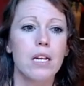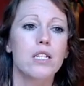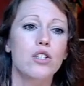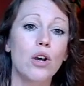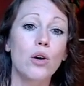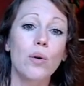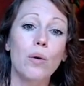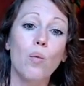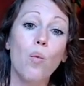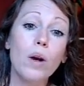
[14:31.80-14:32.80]
So
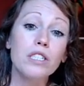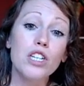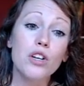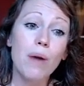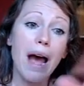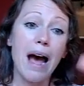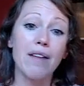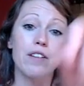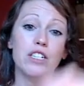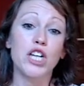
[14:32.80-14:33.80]
once you
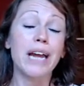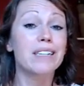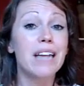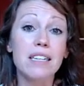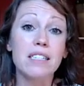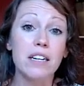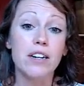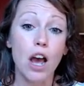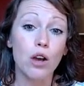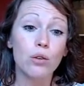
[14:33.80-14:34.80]
have checked yes and
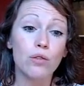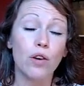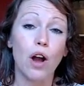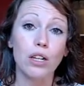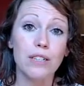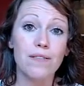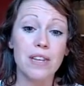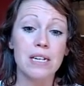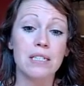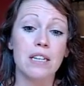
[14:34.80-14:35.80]
no for all of
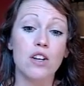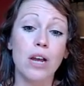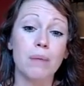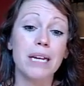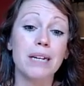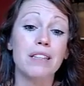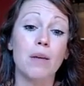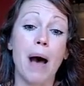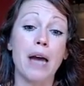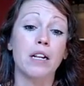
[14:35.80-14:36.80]
these, then you come down at the
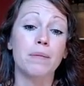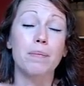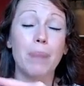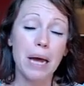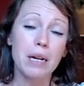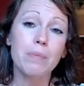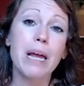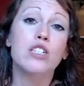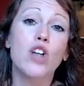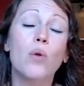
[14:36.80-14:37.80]
bottom
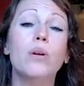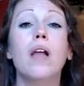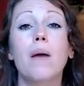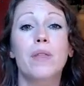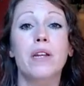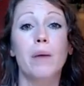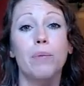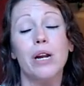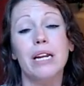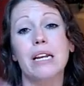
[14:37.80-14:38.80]
and total up the
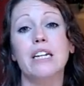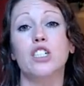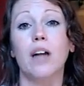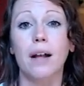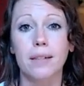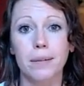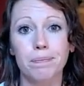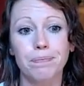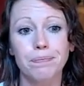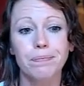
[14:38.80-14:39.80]
number in each column.
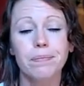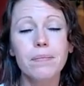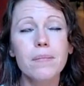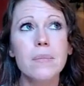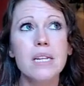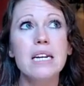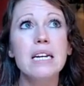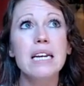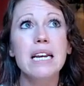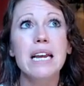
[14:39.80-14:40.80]

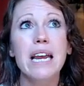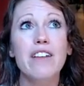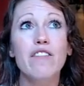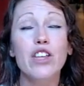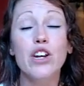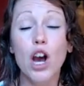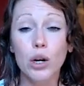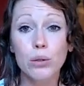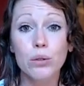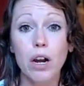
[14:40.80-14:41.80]
If the
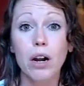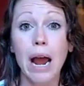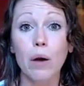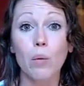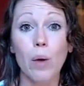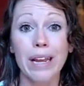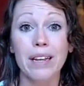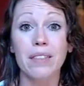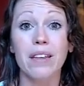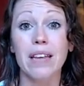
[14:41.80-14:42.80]
no's are
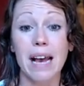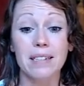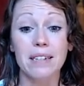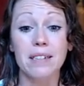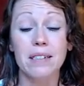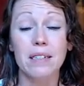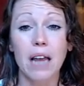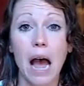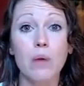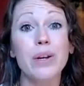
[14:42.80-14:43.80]
outweighing the yeses,
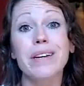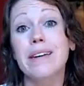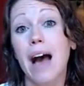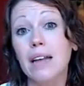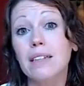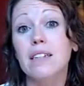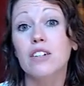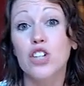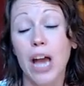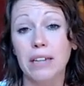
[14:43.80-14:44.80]
I would not
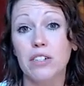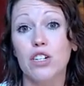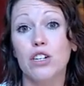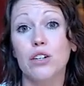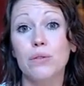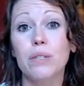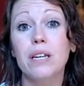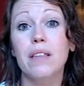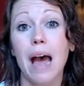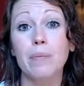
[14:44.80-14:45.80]
suggest
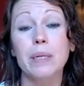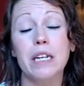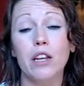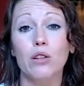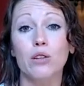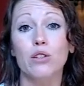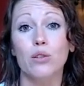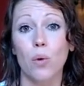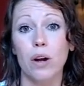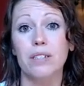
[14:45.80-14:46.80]
using that particular
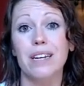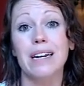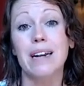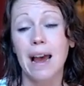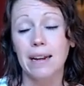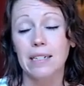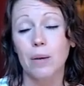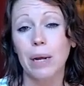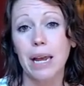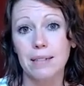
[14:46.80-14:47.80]
source in an
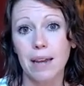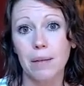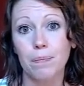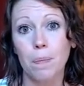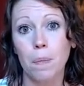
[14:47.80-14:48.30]
academic essay.